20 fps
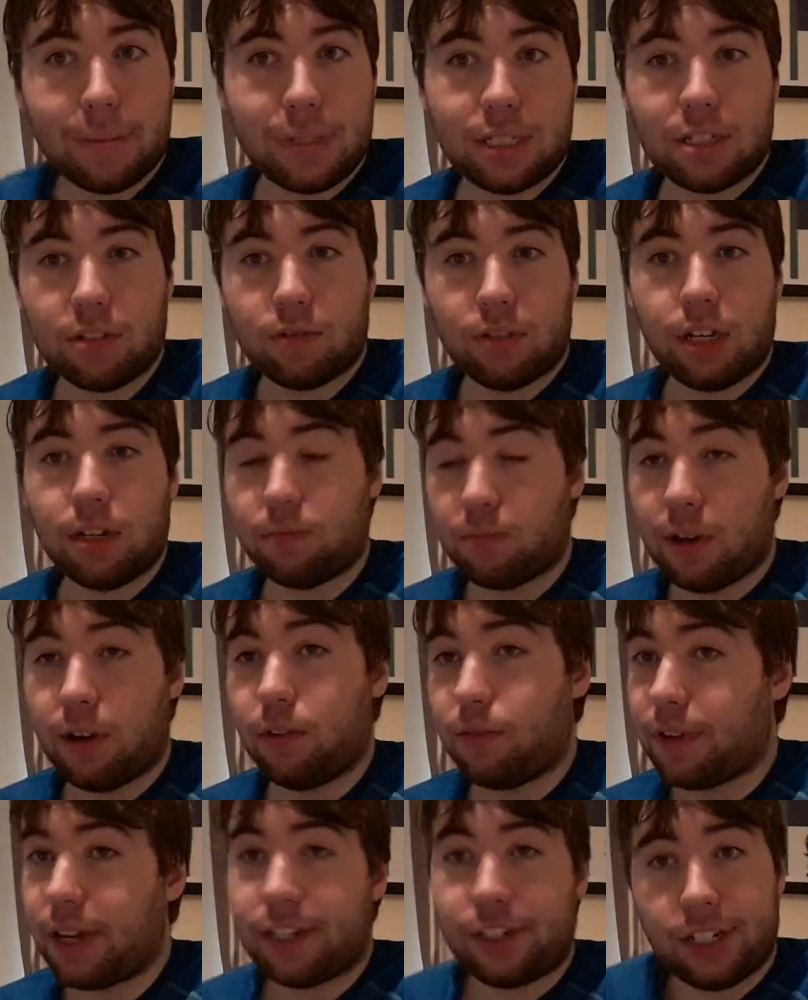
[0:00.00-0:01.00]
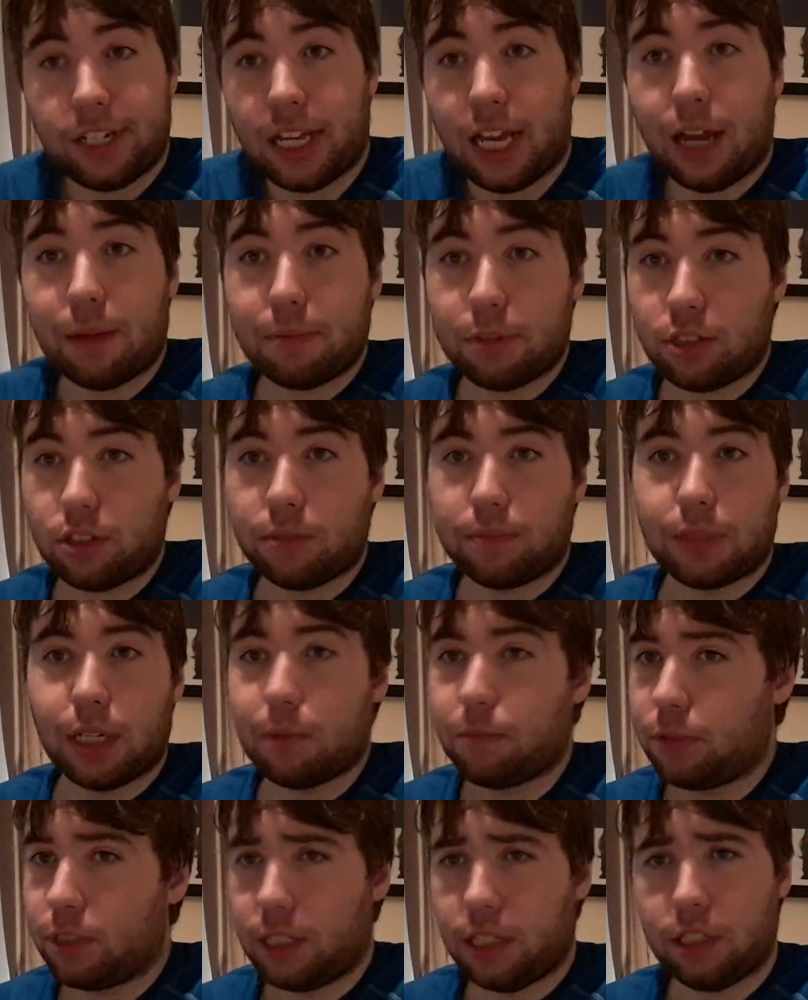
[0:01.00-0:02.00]
So it will eventually happen
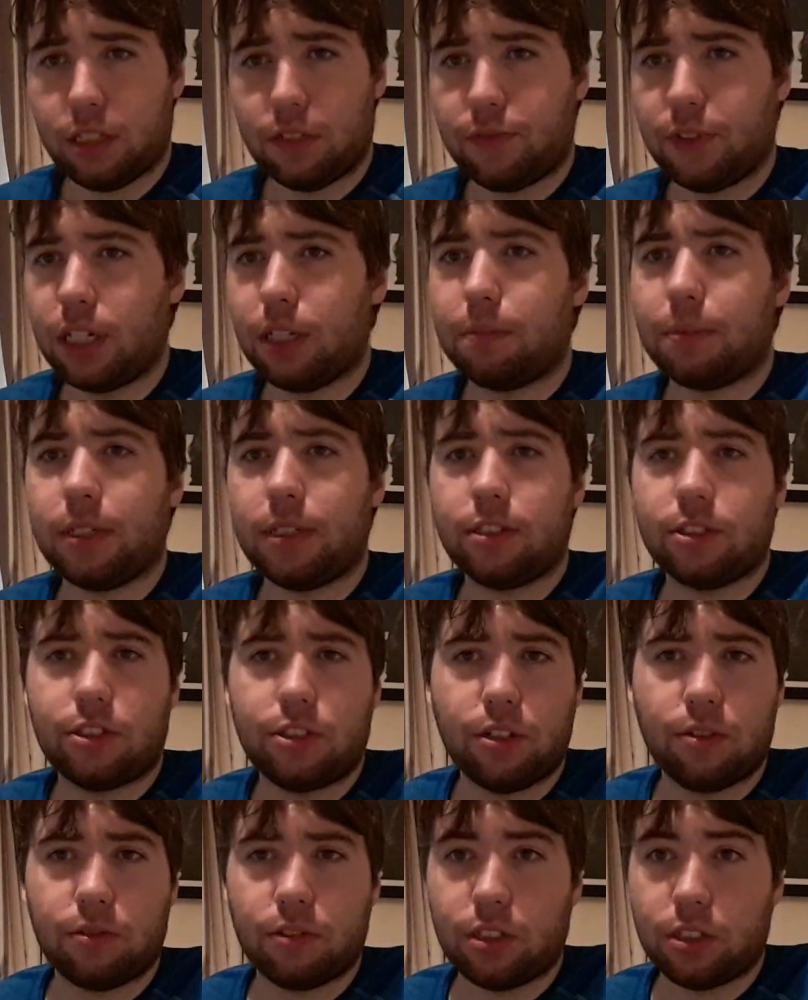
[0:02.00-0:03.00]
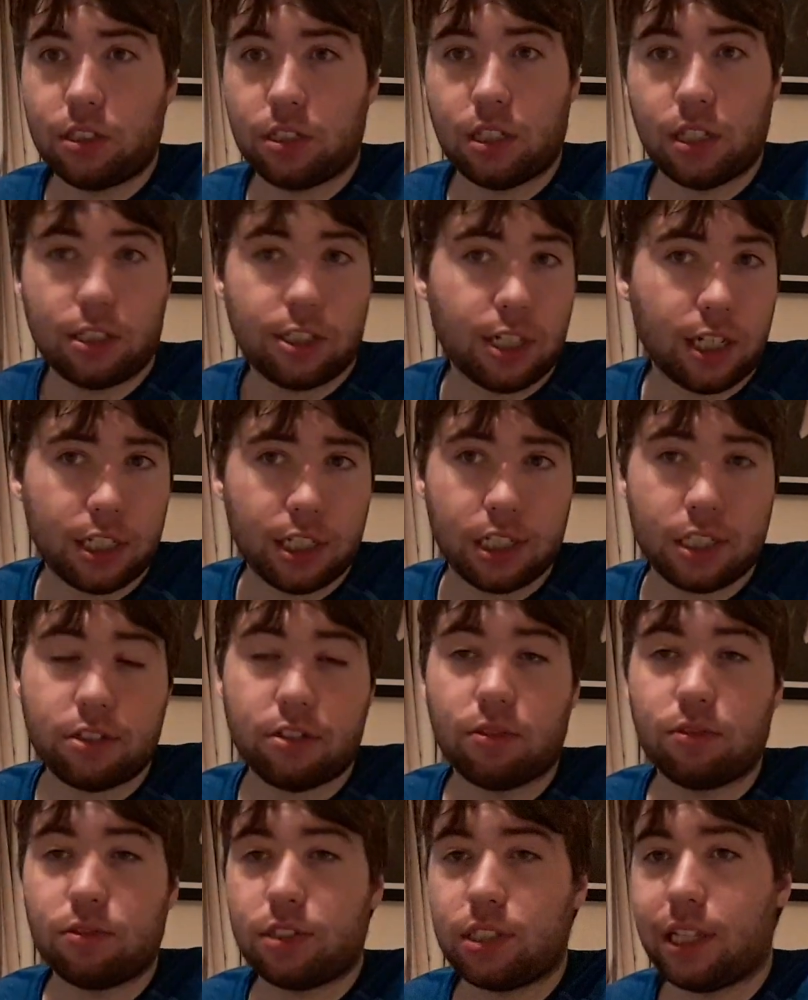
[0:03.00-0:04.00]
sometime. We see in the Philippines too, the Chinese
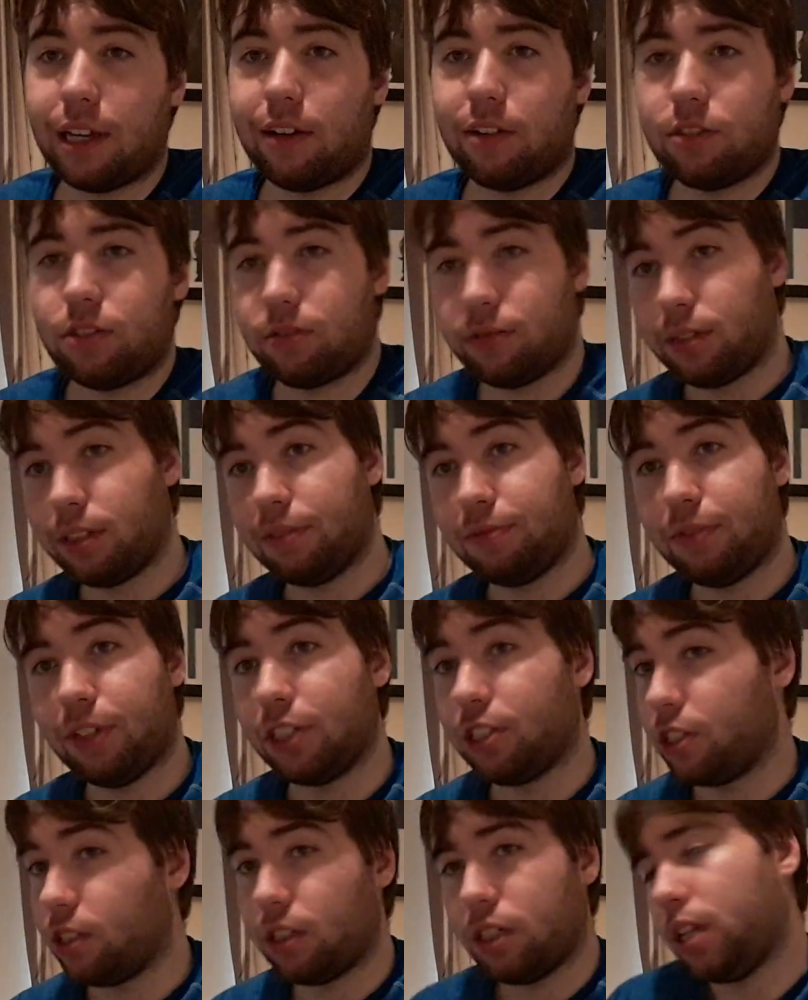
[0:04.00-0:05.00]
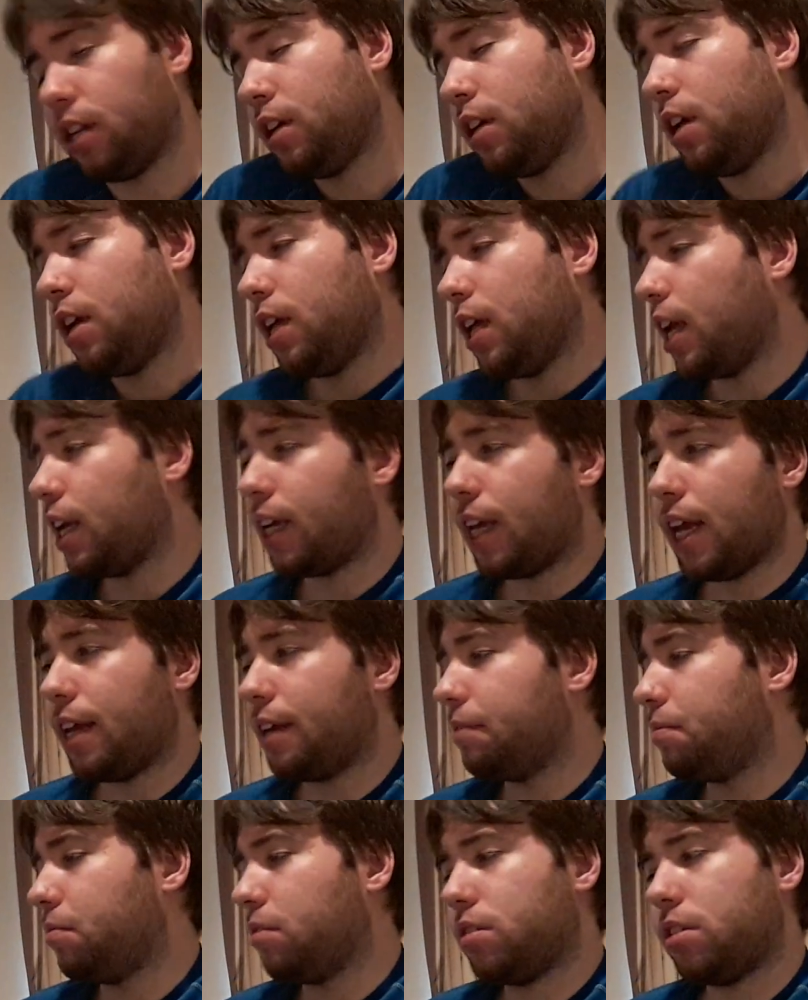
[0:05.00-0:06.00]
Coast Guards are infringing on that.
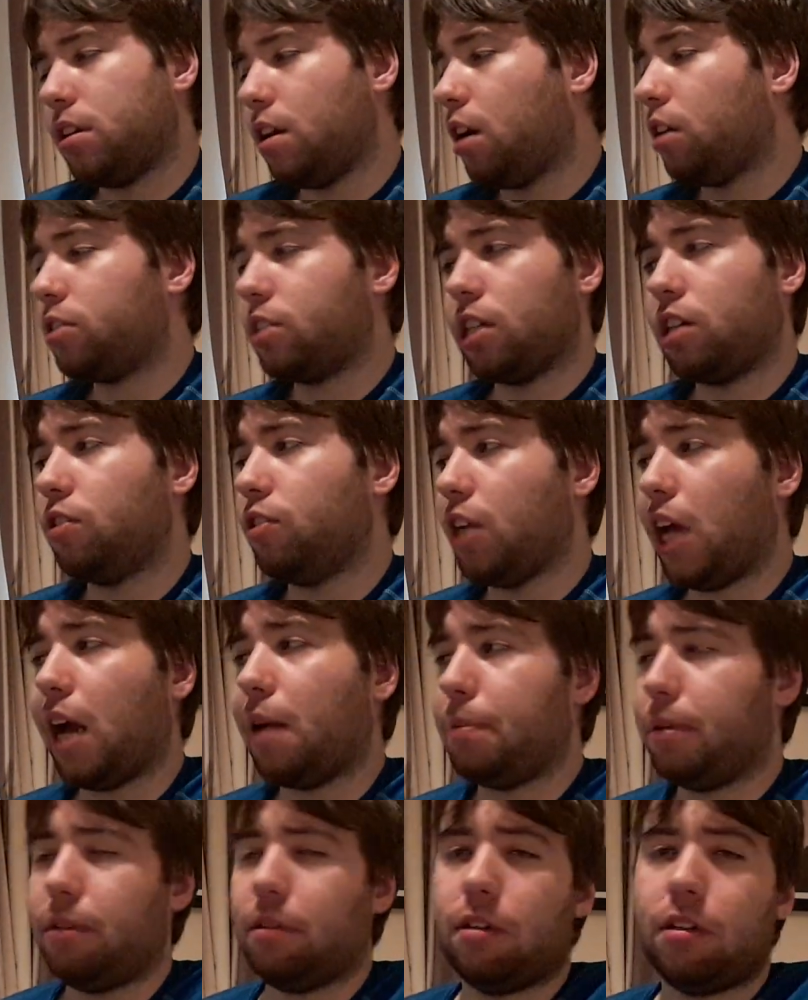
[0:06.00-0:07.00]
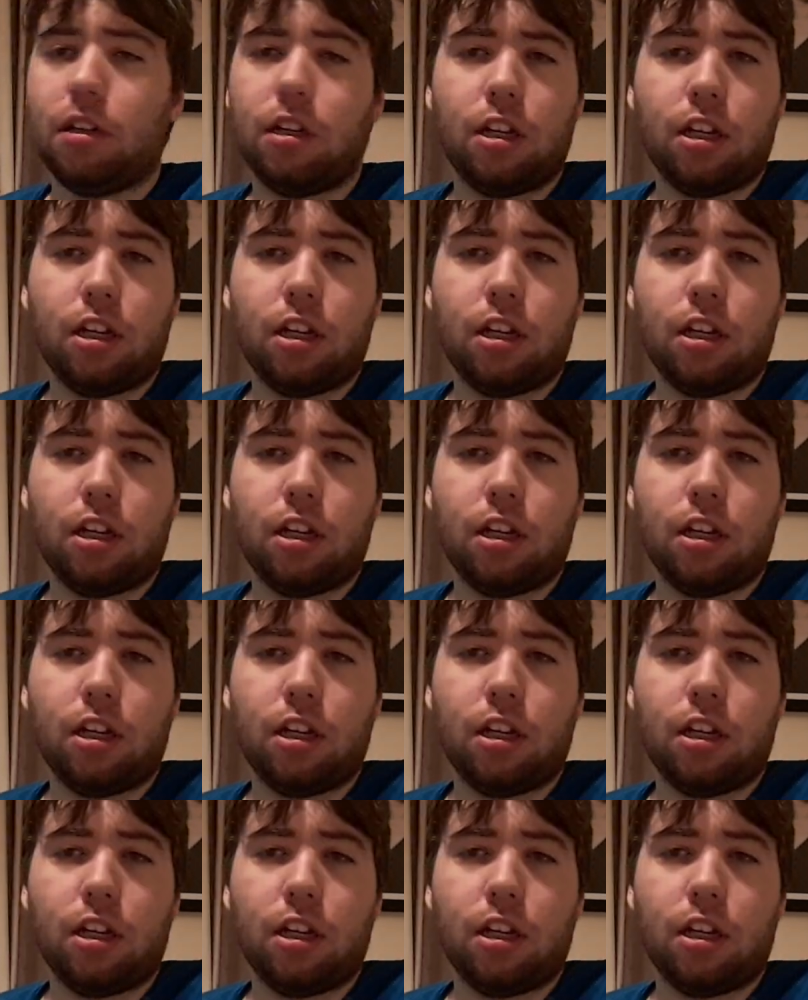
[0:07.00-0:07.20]
Again, there's a lot that could happen.